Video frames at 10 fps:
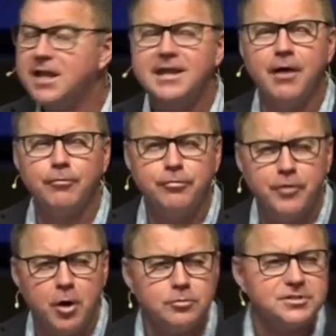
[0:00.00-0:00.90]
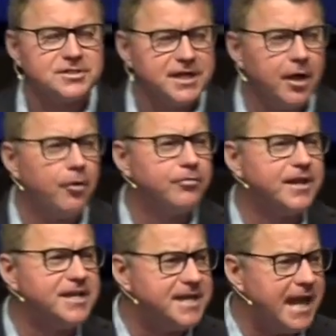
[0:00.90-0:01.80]
Now, those tell
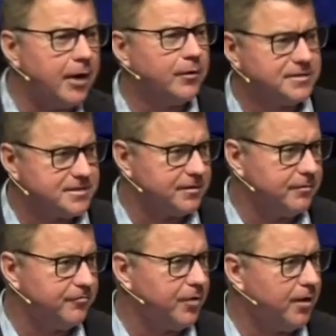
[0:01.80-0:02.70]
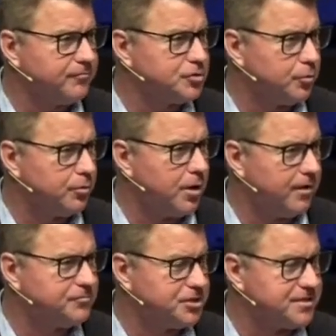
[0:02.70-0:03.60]
the narrative of, jo-
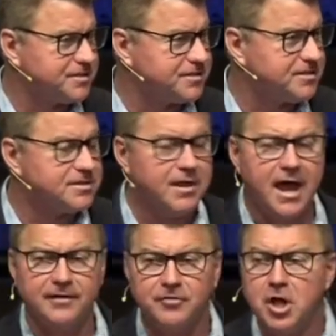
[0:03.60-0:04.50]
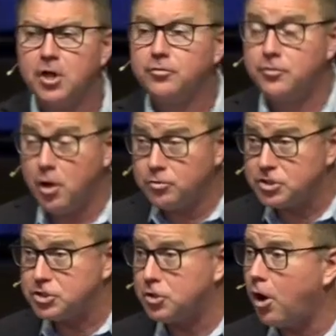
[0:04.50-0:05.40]
of Jesus' life. Those
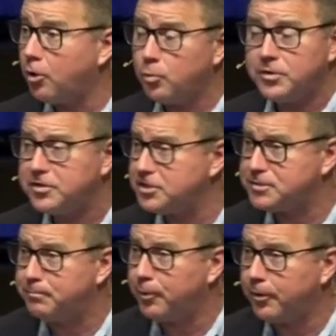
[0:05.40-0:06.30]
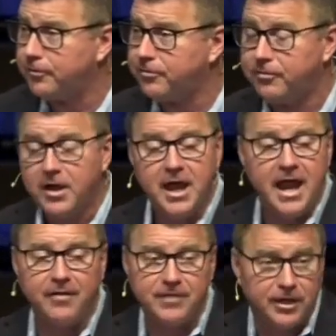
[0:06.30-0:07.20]
start with his birth,
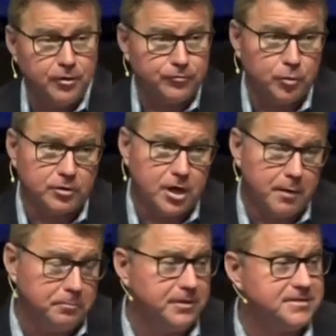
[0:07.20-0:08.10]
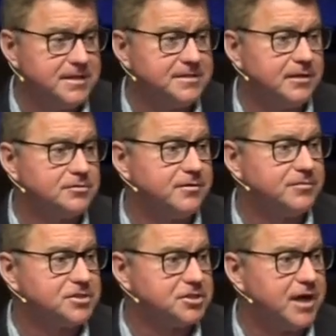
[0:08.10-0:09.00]
and they go through a couple of details of
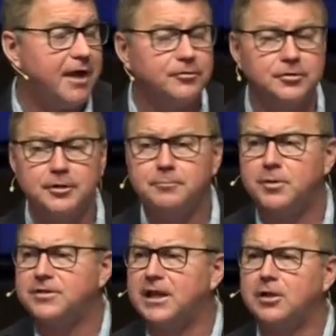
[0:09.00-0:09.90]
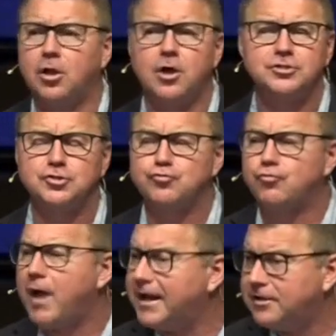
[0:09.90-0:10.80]
his childhood, but then it launches
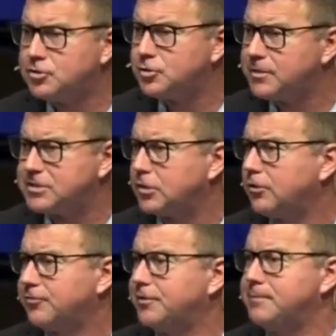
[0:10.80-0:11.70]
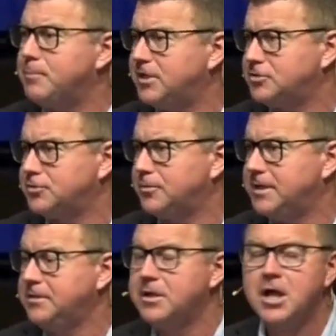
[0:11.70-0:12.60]
right into his earthly ministry